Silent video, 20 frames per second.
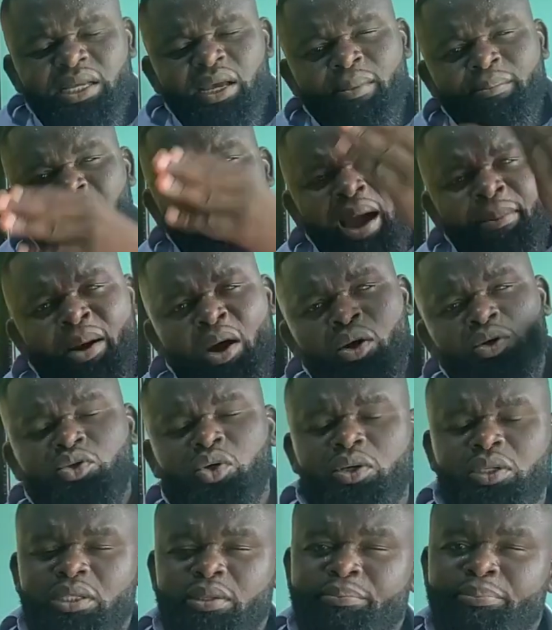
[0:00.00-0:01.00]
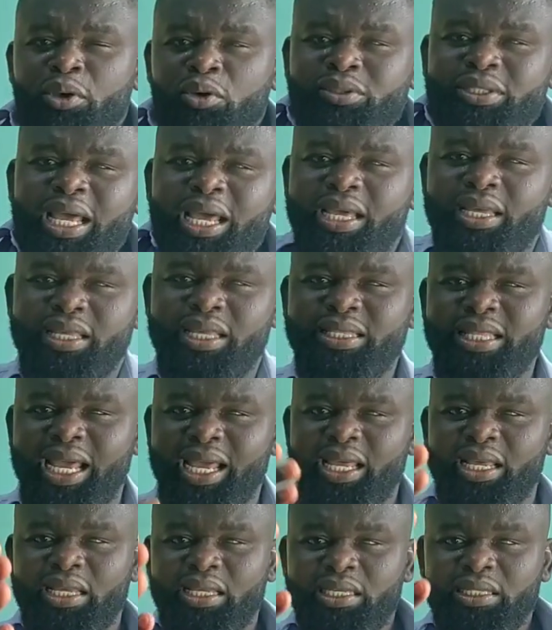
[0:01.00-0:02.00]
Mahama also built
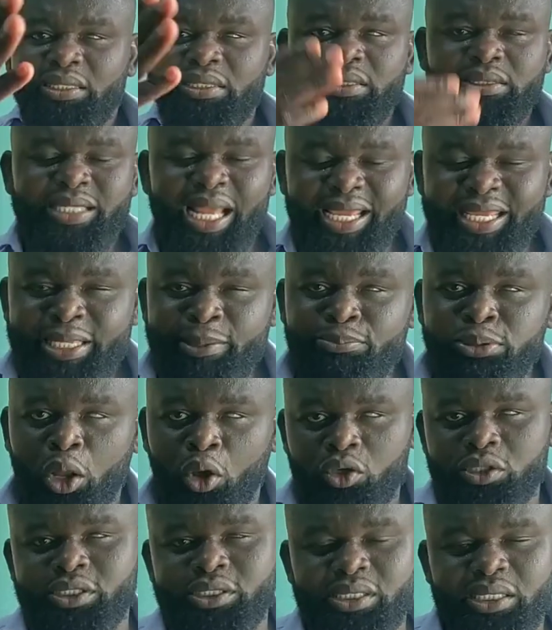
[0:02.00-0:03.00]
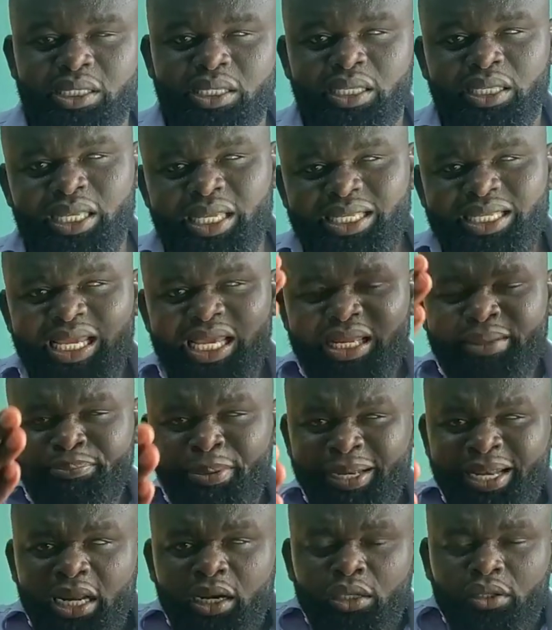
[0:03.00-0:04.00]
the e-blocks. He
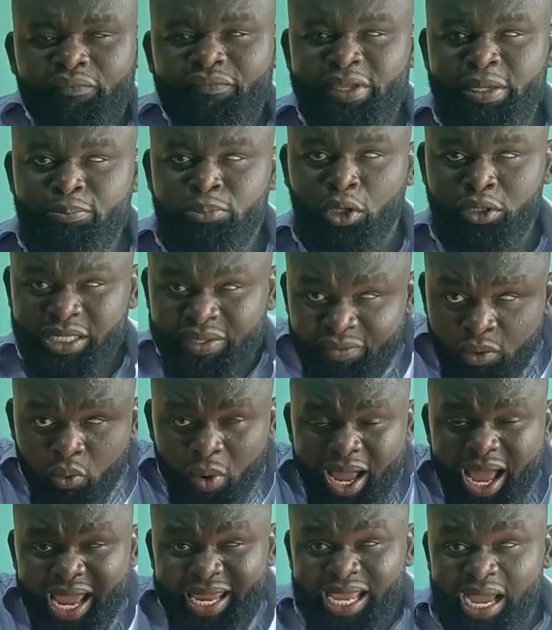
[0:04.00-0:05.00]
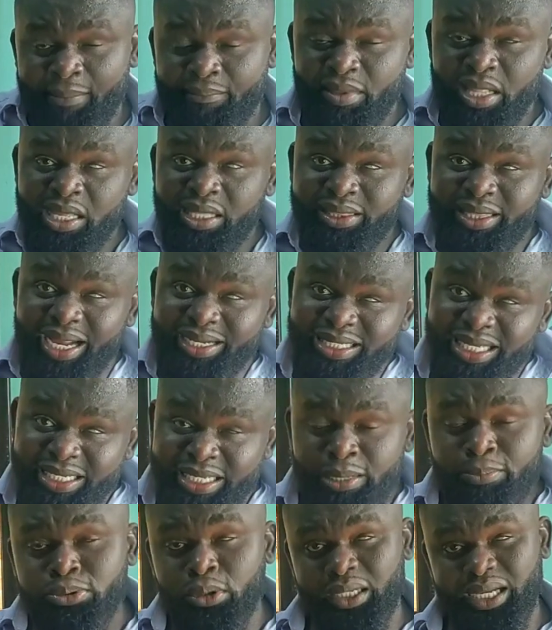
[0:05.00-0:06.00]
made a lot of e-blocks. Even where I am, there's an
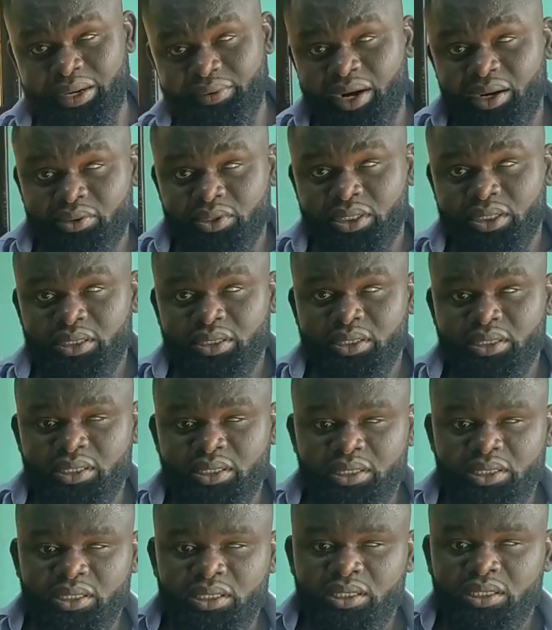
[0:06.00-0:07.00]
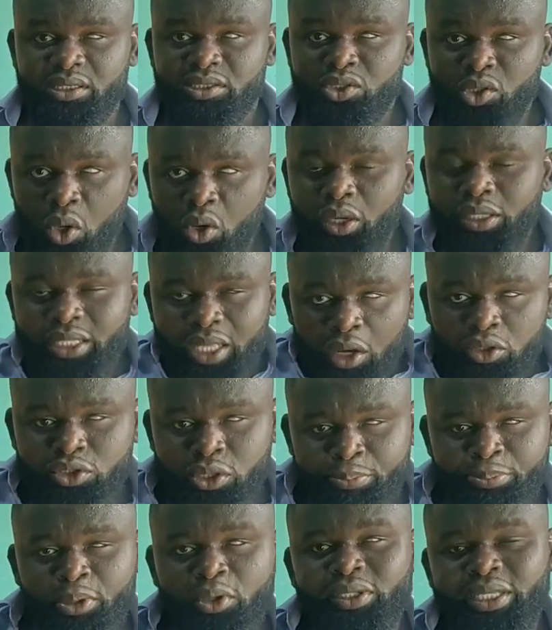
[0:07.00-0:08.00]
e-block around. So they
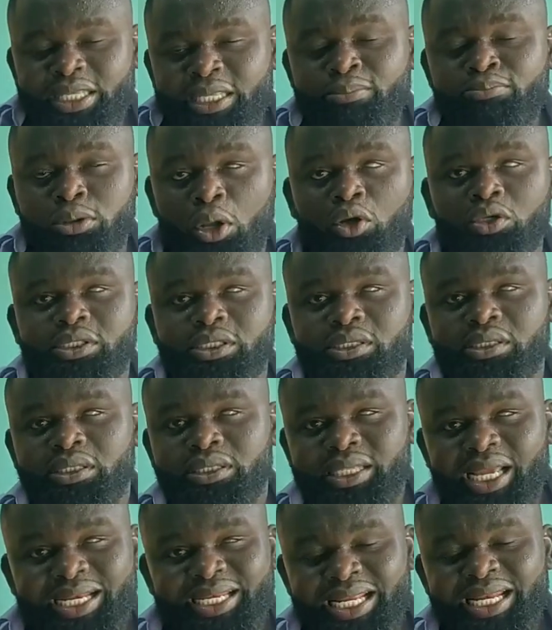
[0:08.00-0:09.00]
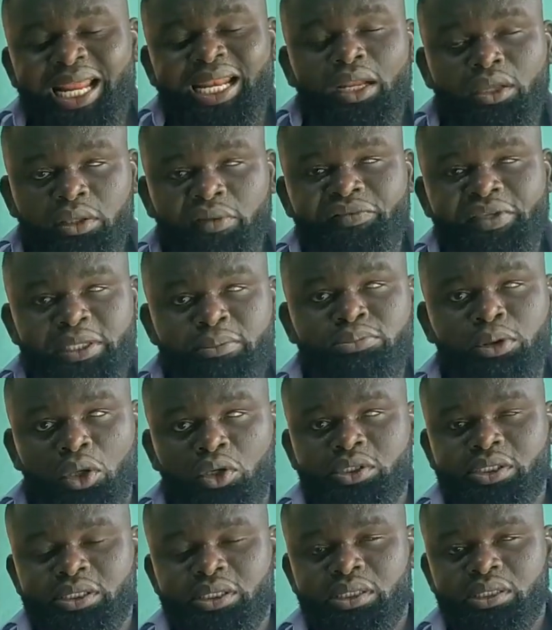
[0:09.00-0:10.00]
also built e-blocks. They did a lot of
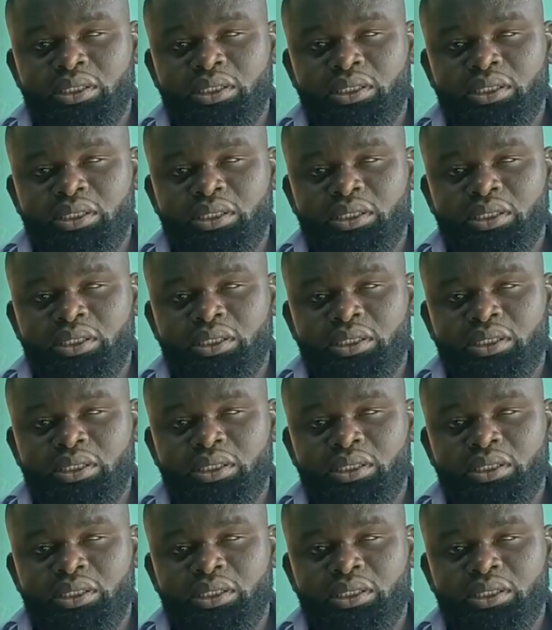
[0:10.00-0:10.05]
e-blocks.